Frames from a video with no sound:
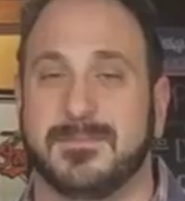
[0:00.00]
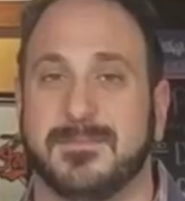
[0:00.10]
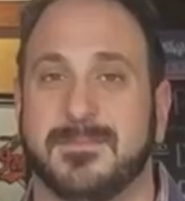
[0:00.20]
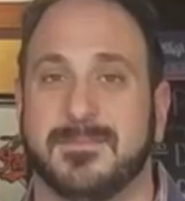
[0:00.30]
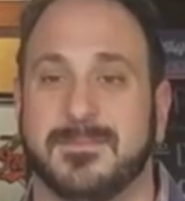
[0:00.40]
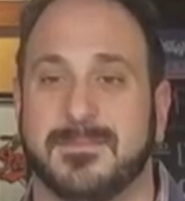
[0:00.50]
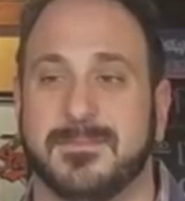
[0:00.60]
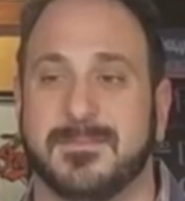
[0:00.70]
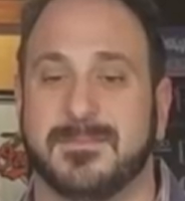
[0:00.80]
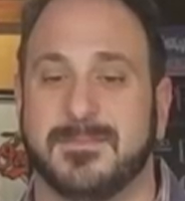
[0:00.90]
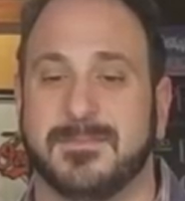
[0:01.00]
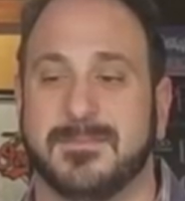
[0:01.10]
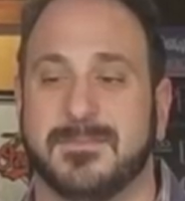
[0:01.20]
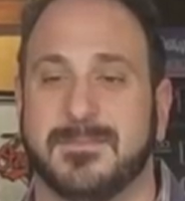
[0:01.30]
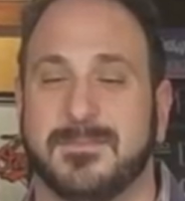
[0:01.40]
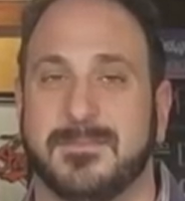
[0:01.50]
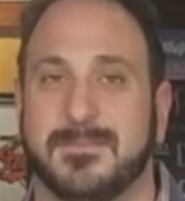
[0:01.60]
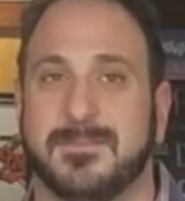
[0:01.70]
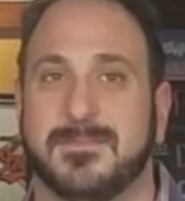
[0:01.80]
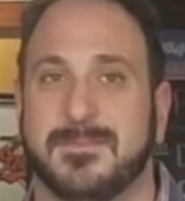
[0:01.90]

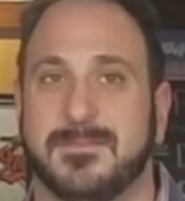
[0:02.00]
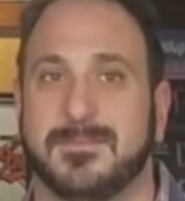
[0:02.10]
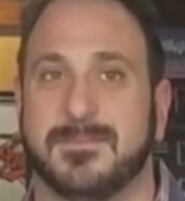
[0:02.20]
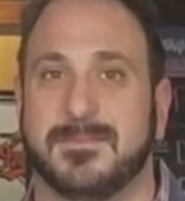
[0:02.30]
This person isn't speaking.